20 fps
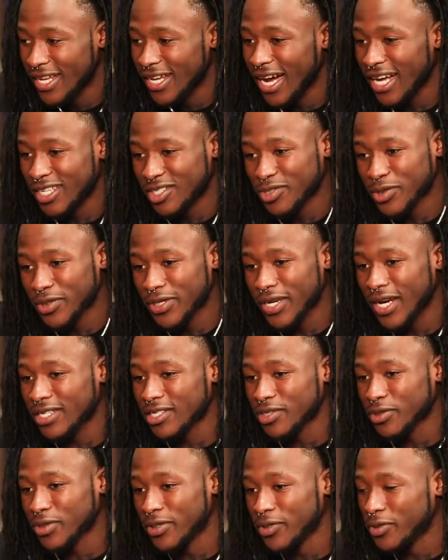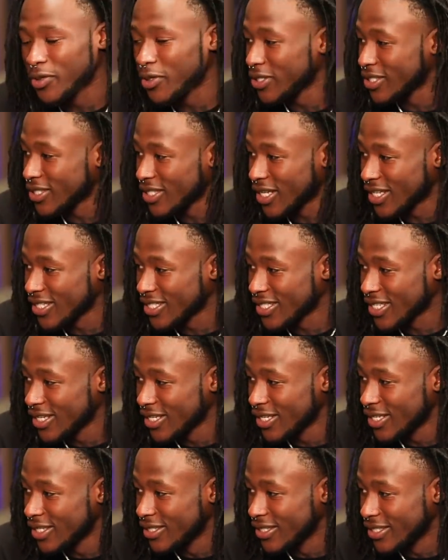I treat New Orleans like it's
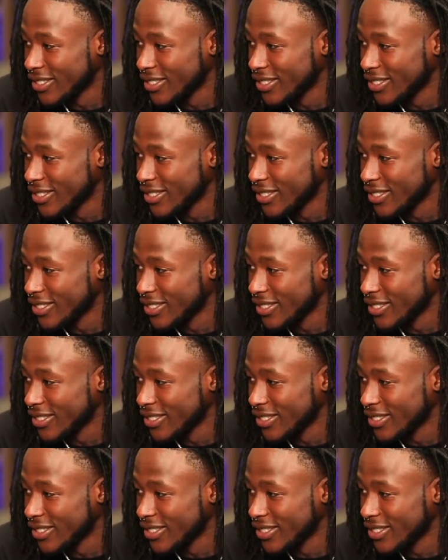Atlanta.